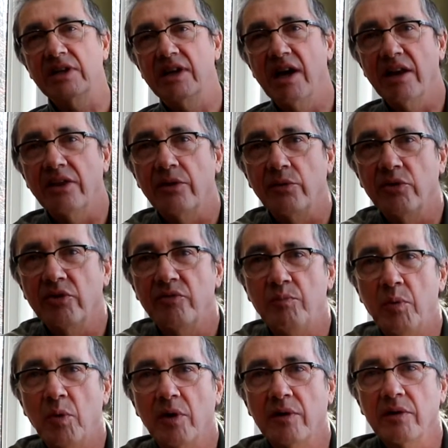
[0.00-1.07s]
cut the roof
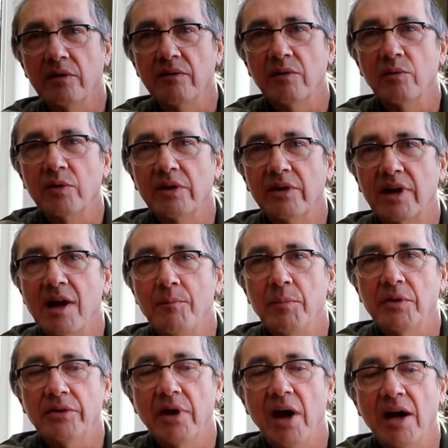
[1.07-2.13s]
board with a
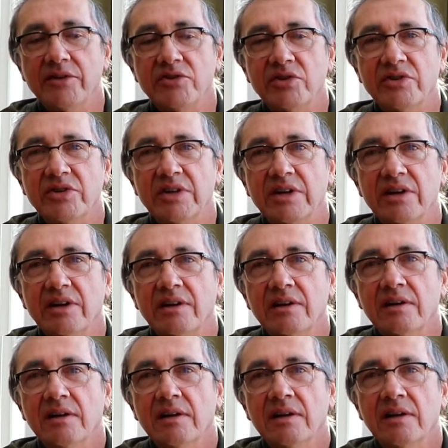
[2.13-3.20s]
couple notches here,
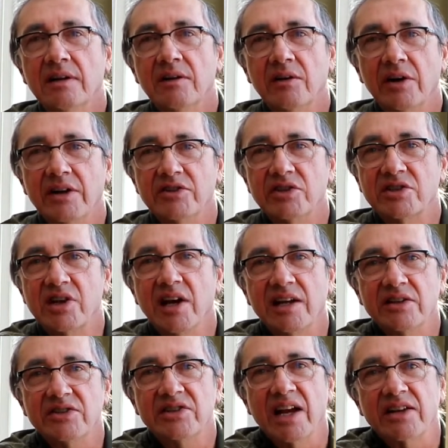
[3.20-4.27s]
or I just cut
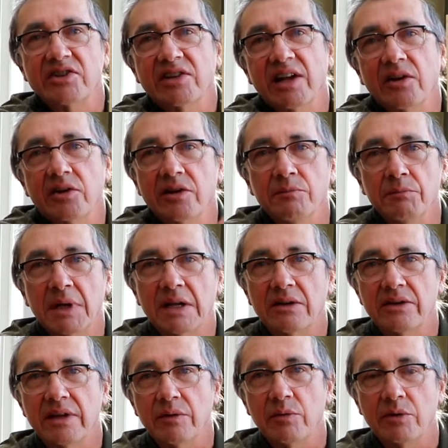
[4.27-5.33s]
a section out of the middle
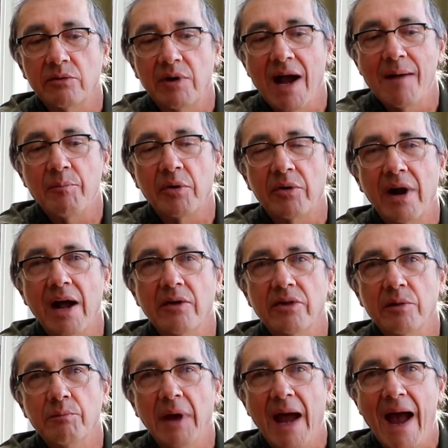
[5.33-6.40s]
that would wrap around
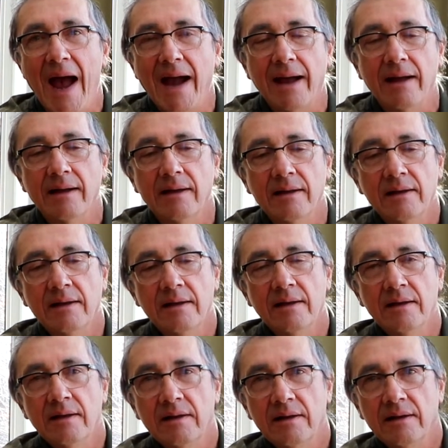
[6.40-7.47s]
the back.
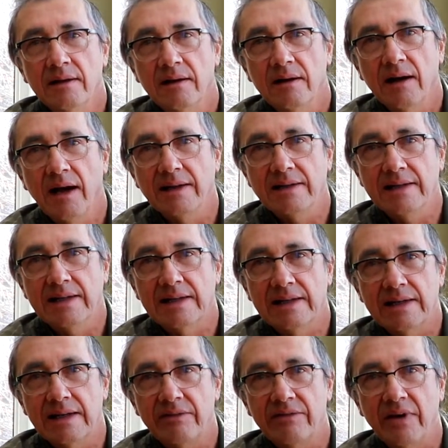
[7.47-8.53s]

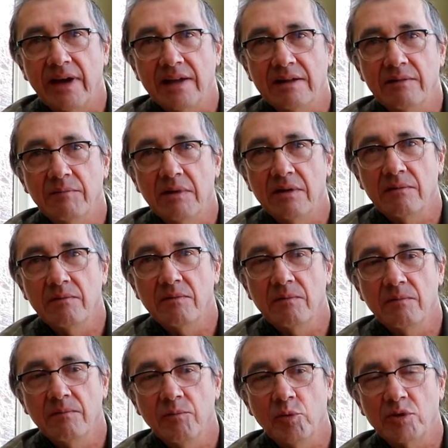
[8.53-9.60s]
Ideally, if I
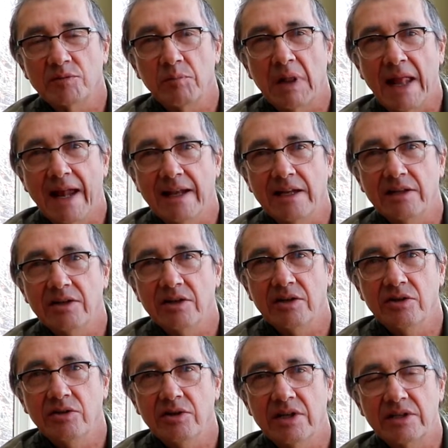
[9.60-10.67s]
was planning to
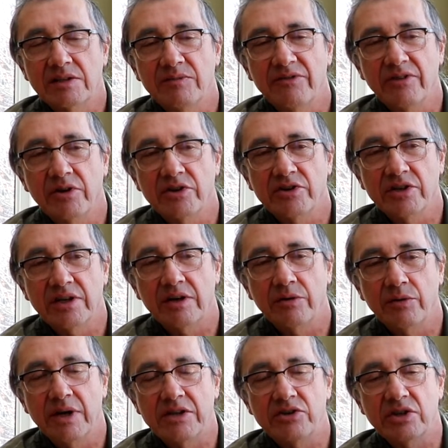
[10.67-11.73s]
do this version
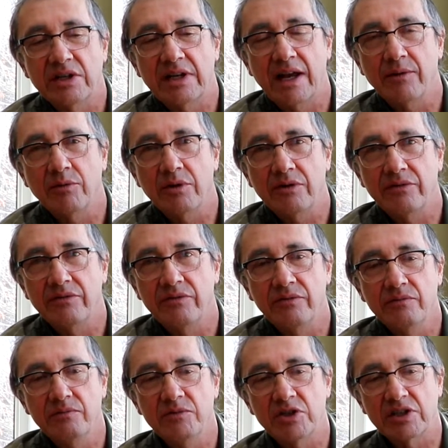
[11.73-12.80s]
originally, I would have
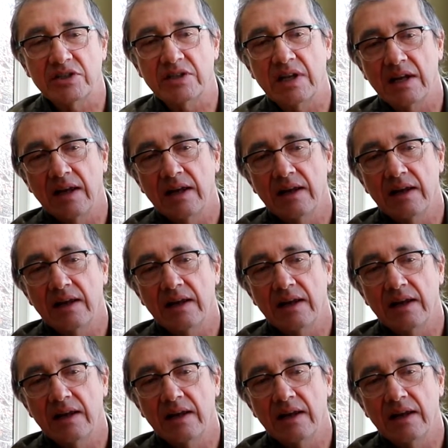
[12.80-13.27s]
just